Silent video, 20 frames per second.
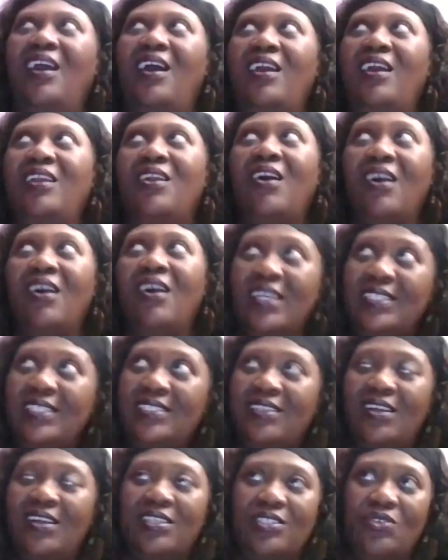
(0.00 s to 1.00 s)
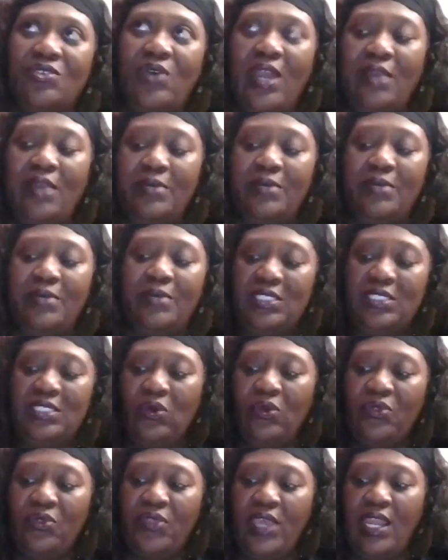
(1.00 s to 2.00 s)
In August, also, I was
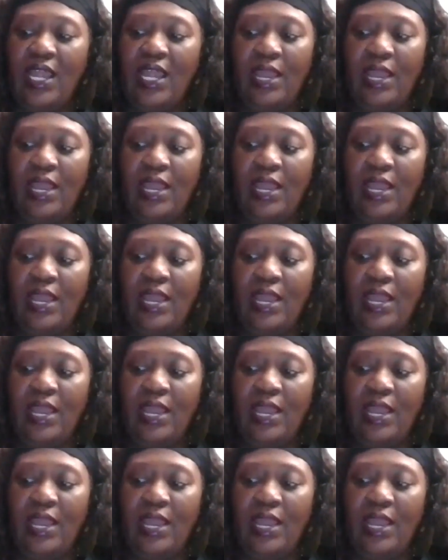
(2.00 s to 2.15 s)
told that I